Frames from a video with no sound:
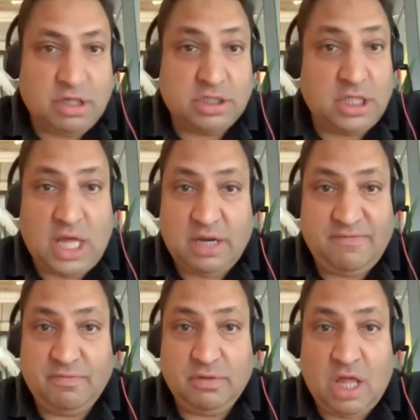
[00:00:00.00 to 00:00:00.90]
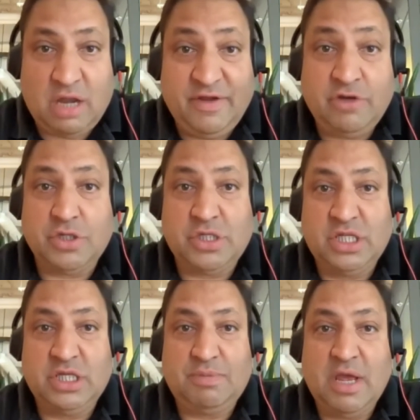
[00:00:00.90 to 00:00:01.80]
There's a lot of interest
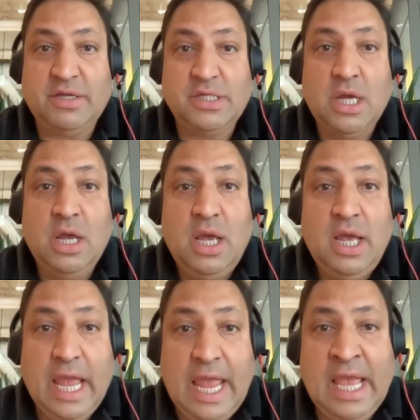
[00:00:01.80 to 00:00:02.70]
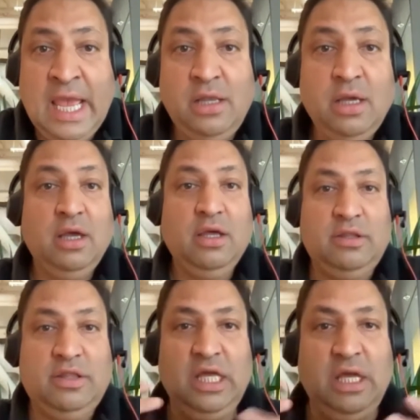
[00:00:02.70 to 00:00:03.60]
in the space, and
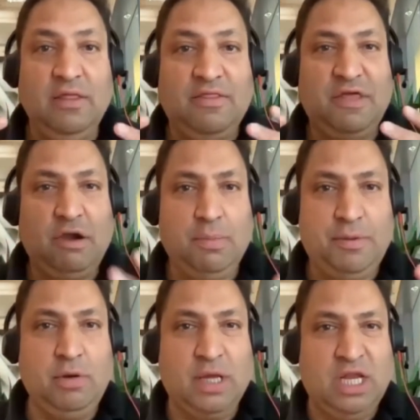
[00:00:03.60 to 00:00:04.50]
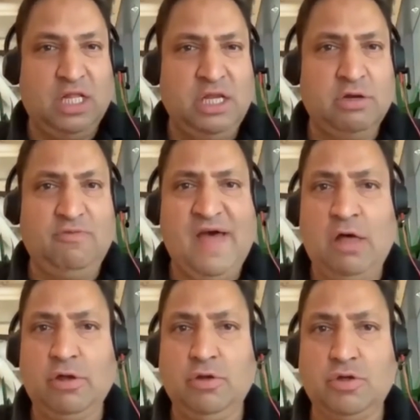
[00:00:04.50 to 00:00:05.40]
the therapeutic and clinical
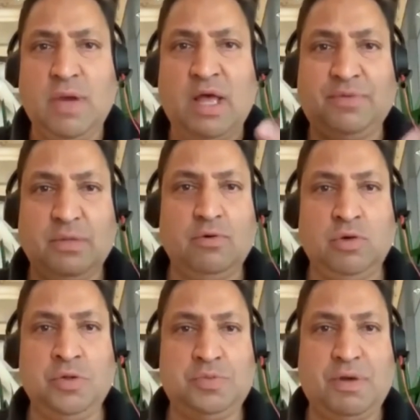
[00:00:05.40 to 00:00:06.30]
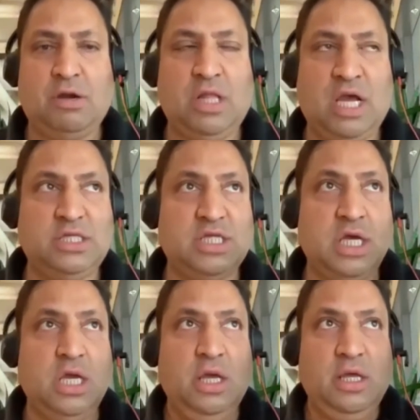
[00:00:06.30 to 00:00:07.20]
value to help someone who's paralyzed
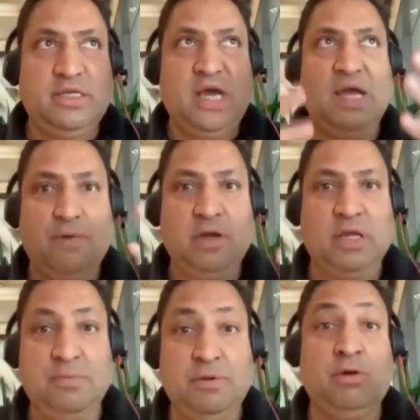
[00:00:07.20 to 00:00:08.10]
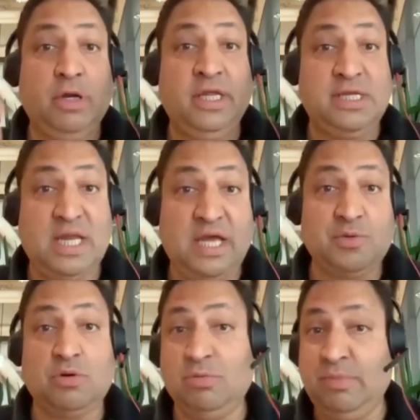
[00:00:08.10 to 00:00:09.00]
type on a computer in
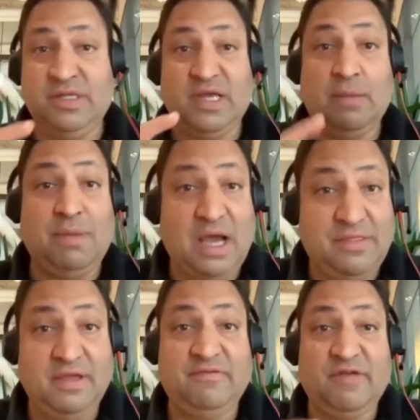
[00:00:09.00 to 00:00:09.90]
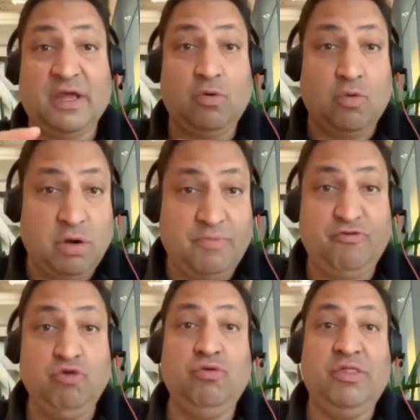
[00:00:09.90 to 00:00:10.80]
today's world means they can buy things, they can order
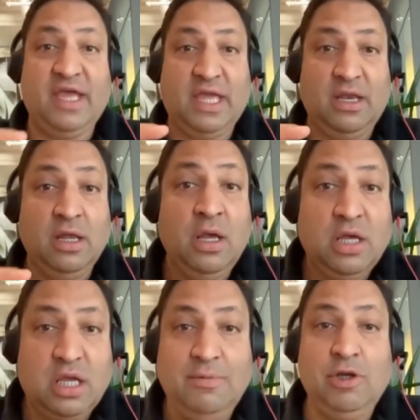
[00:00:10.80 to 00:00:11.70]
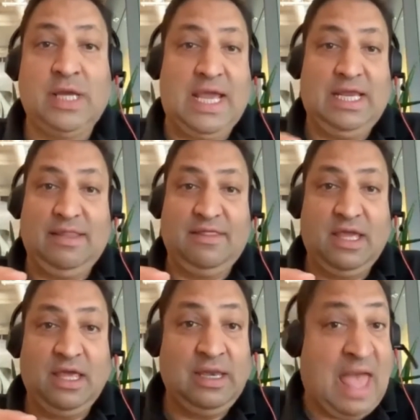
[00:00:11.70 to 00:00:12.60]
food, they can communicate, they
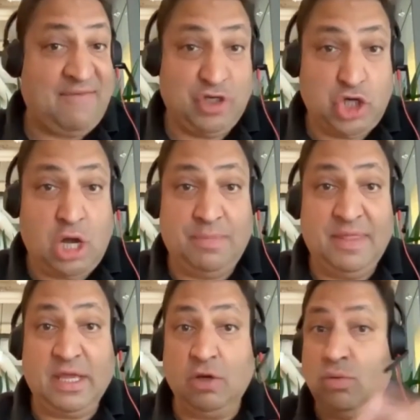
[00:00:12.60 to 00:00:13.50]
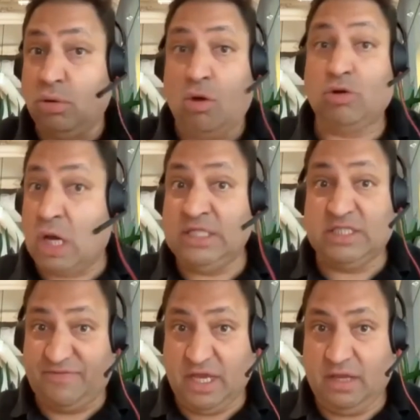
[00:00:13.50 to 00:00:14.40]
can have a job, they can do all
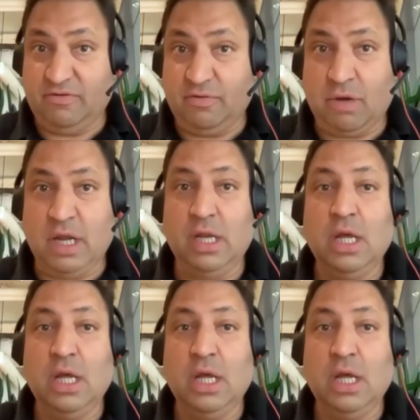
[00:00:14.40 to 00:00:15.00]
kinds of things, right?